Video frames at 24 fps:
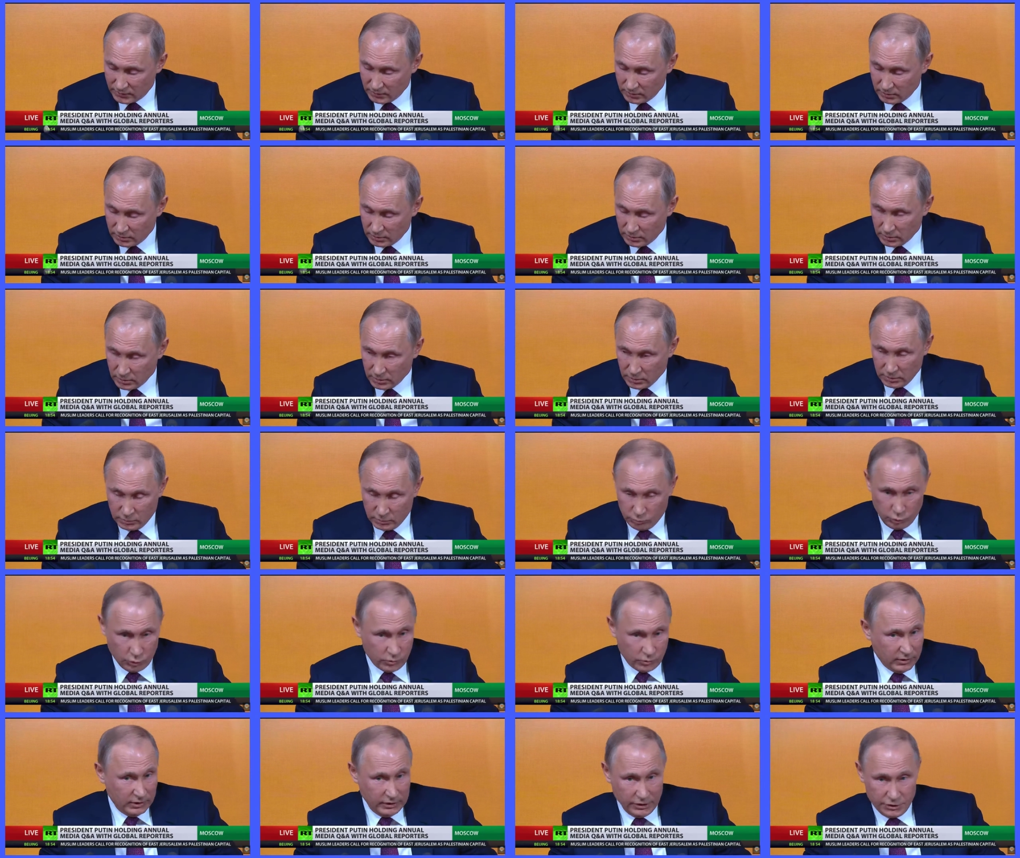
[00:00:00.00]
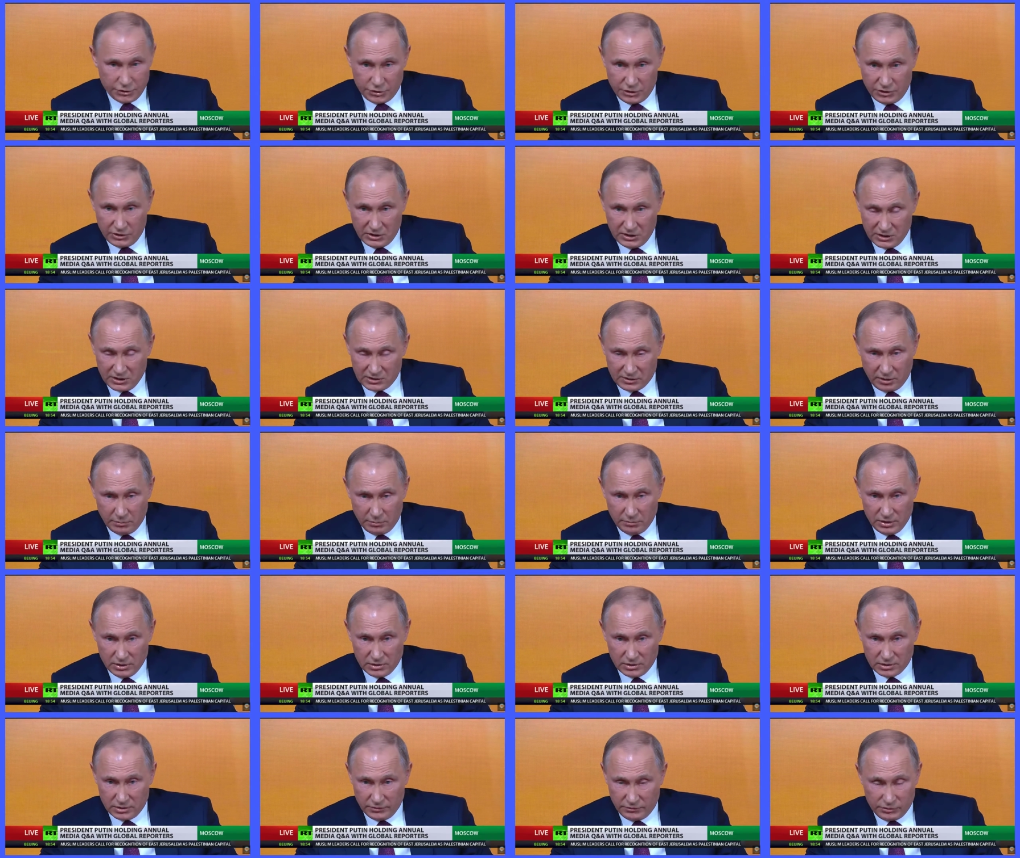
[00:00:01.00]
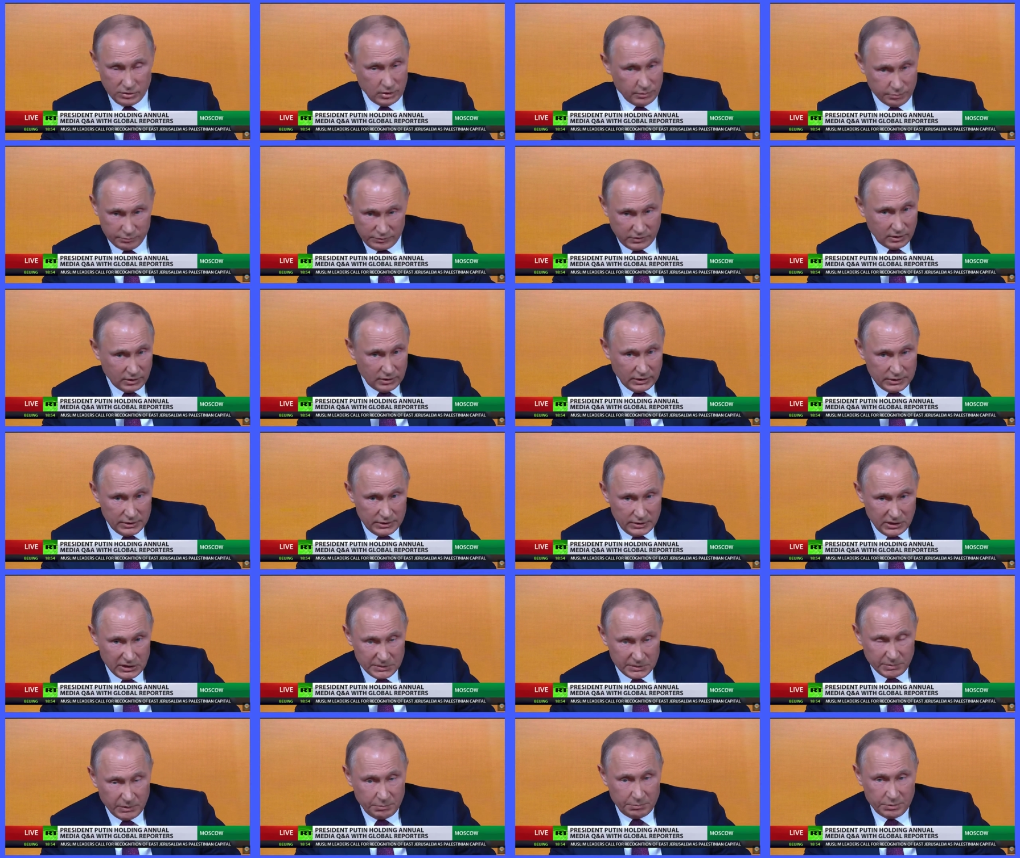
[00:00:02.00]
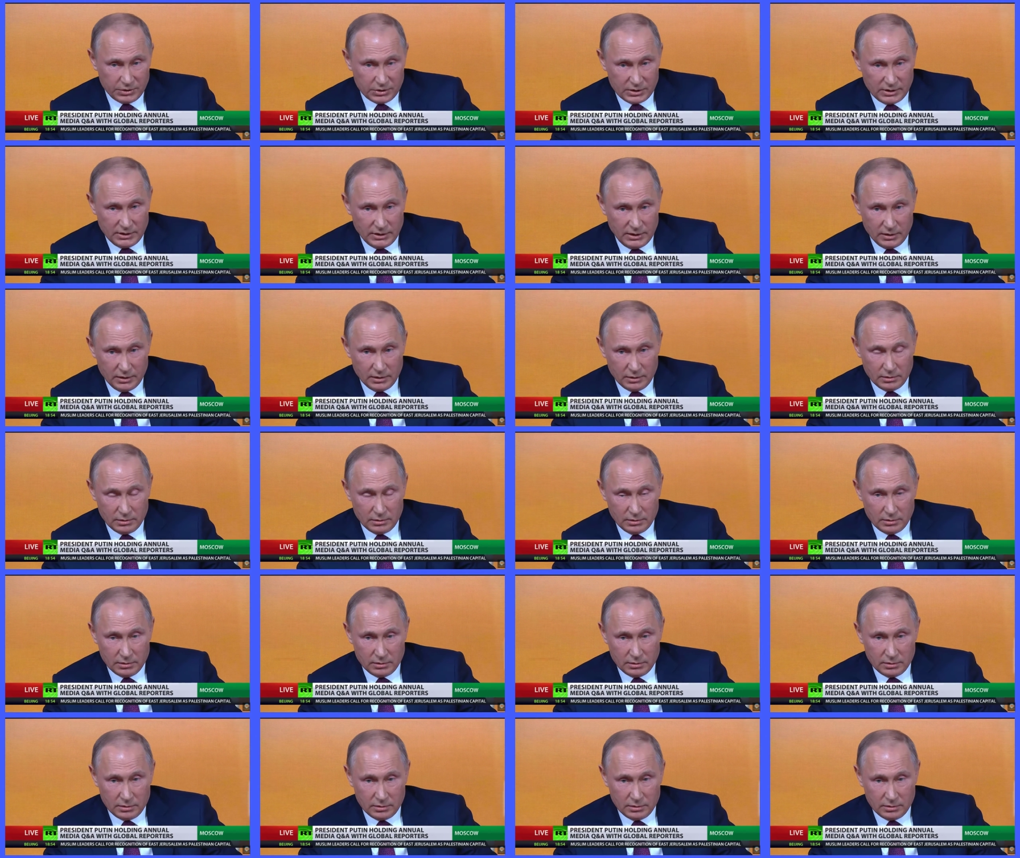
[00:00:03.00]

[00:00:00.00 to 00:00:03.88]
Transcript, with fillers: that they will suspend their nuclear program, and they've made certain commitments.